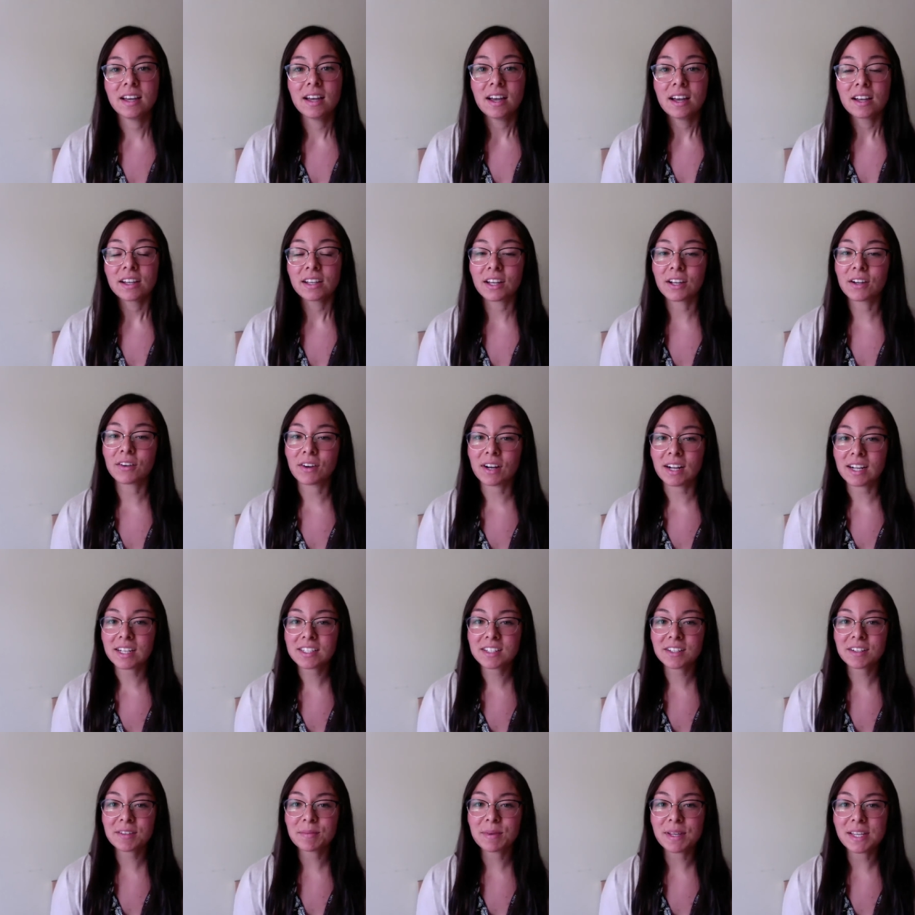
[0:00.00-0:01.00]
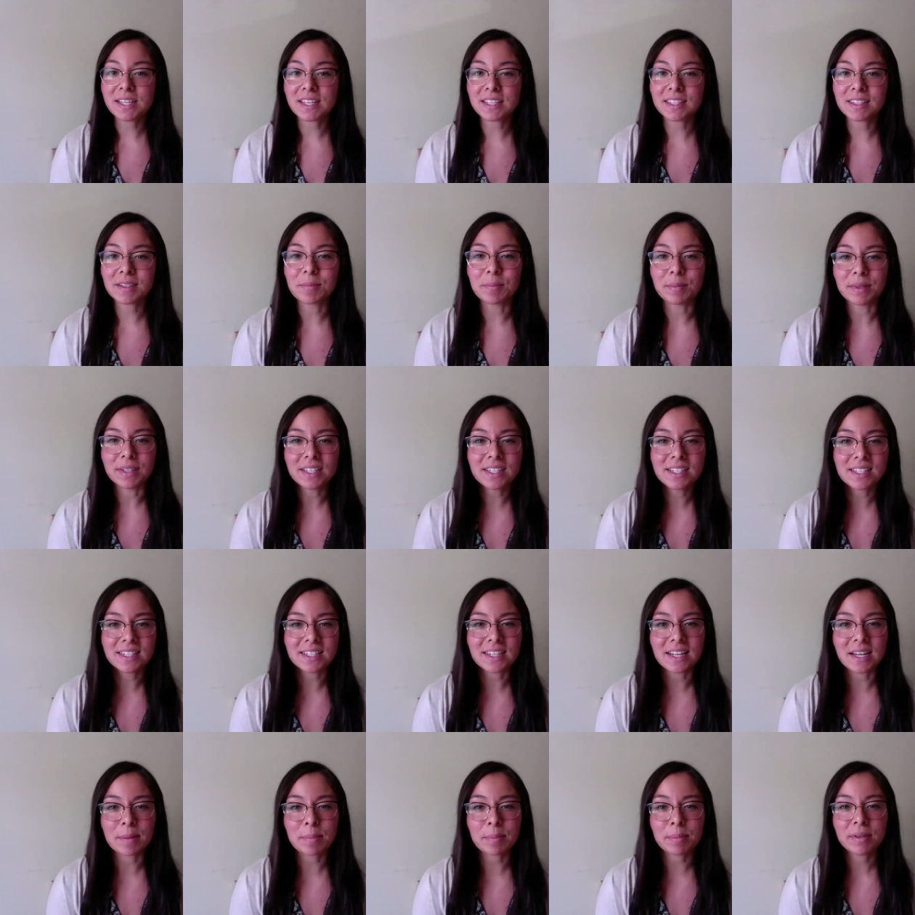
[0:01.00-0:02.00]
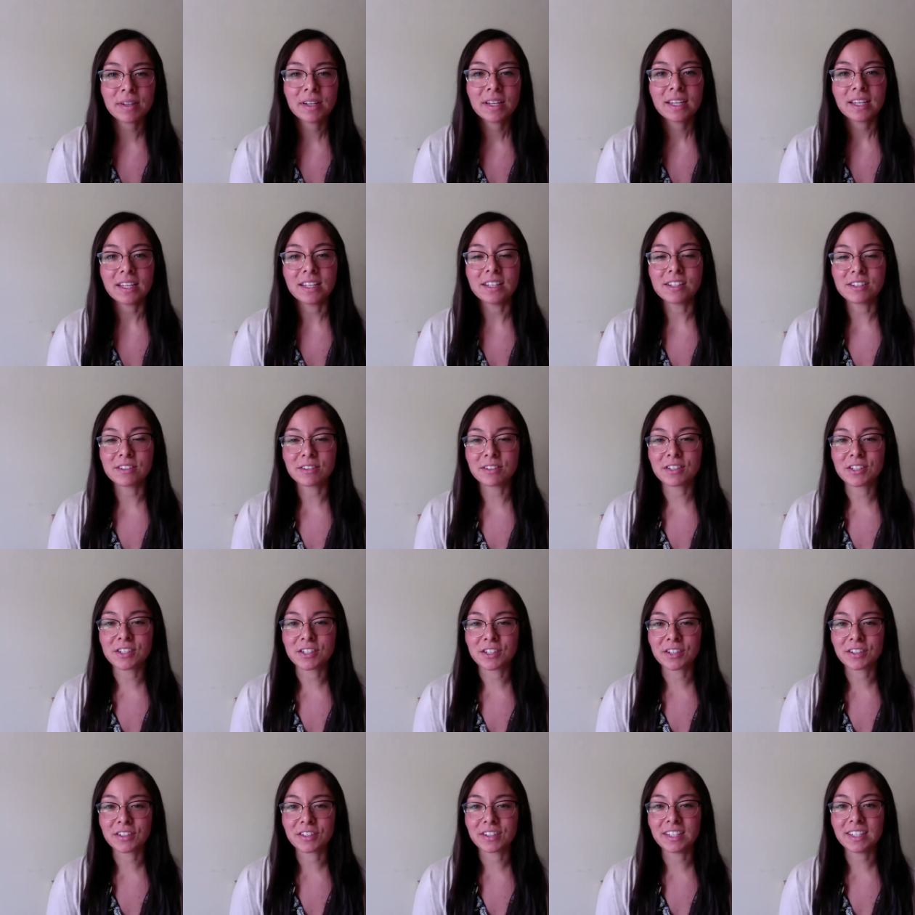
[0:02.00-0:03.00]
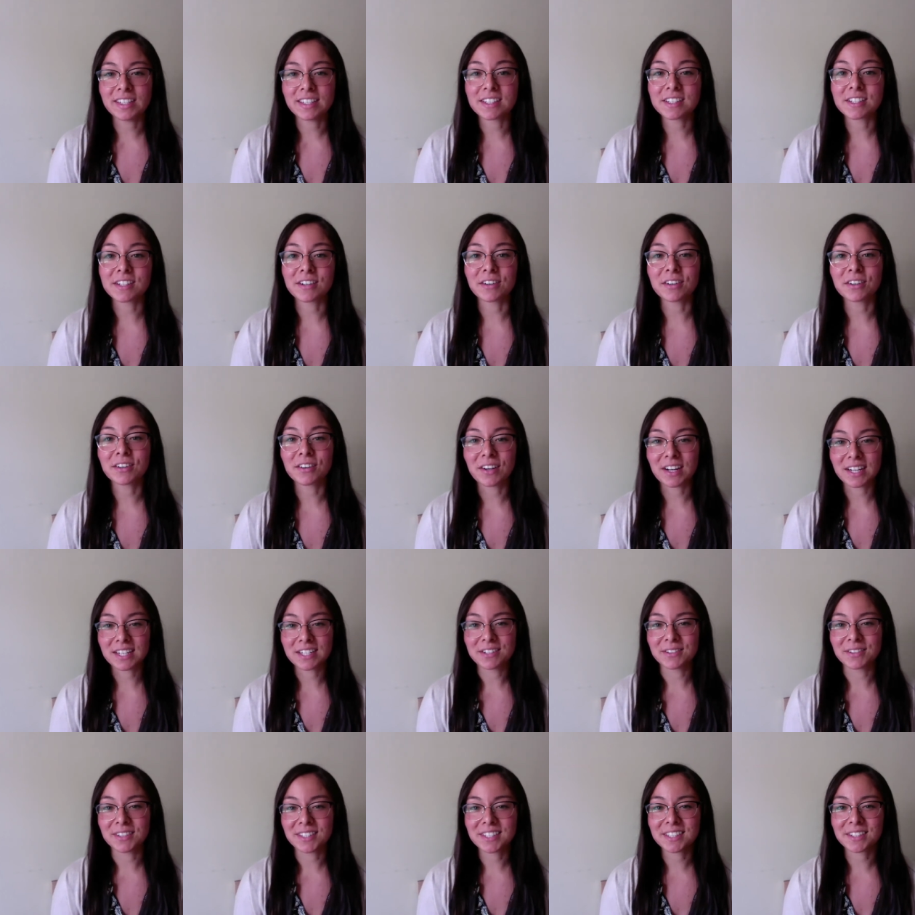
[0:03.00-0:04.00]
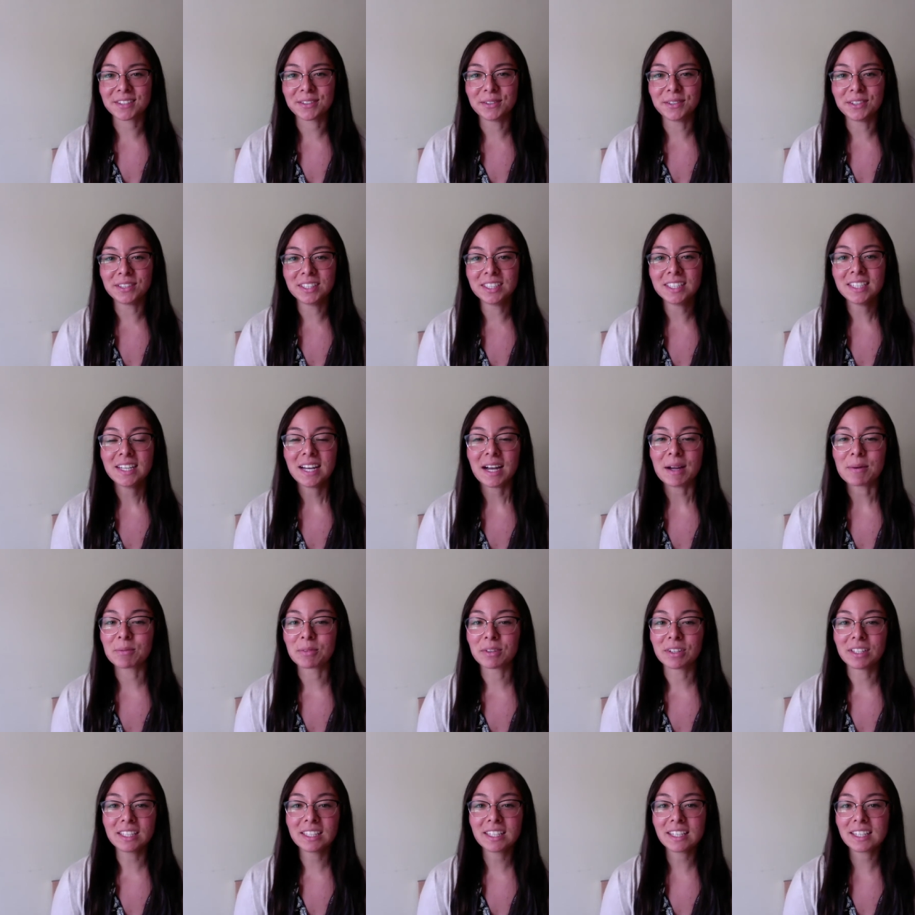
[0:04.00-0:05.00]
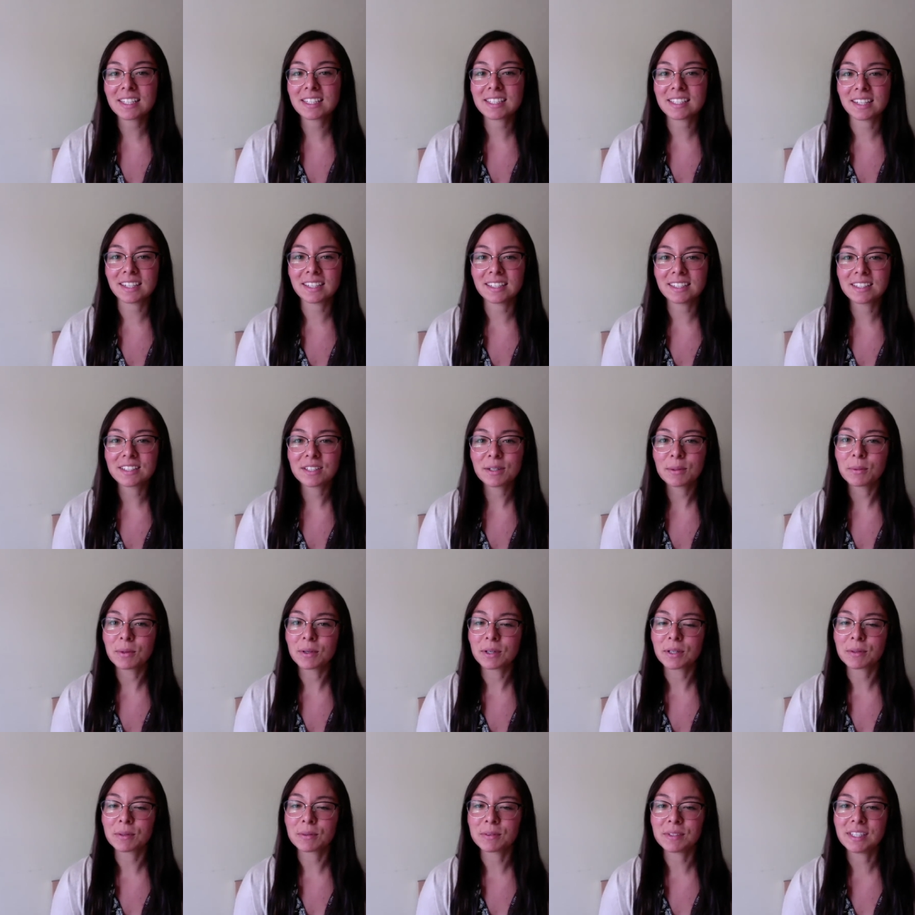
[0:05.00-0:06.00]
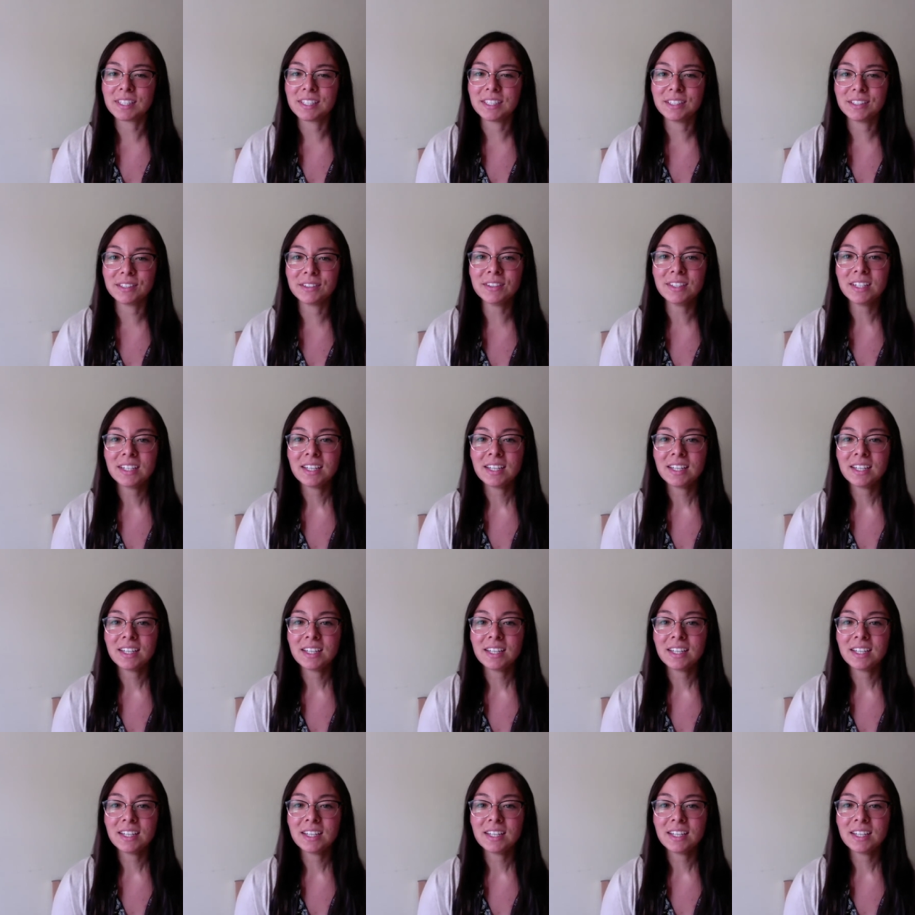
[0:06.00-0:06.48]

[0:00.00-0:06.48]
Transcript: Congrats on making the big step in your journey to start graduate school. I'm really excited to work with you.